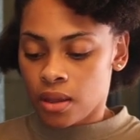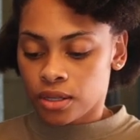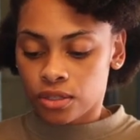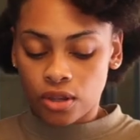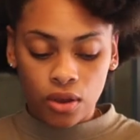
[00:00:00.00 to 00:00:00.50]

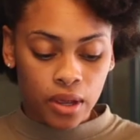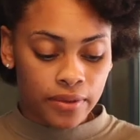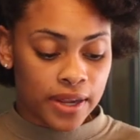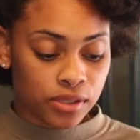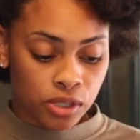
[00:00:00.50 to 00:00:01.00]
So
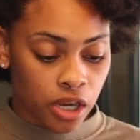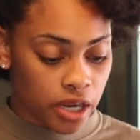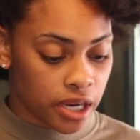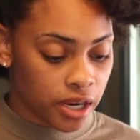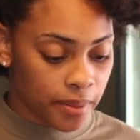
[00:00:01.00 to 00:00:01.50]
if that's what y'all
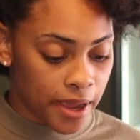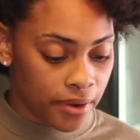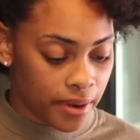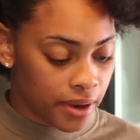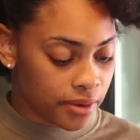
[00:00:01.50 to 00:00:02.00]
hear in the
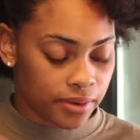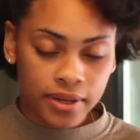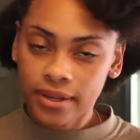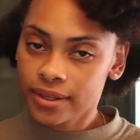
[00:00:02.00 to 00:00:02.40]
background,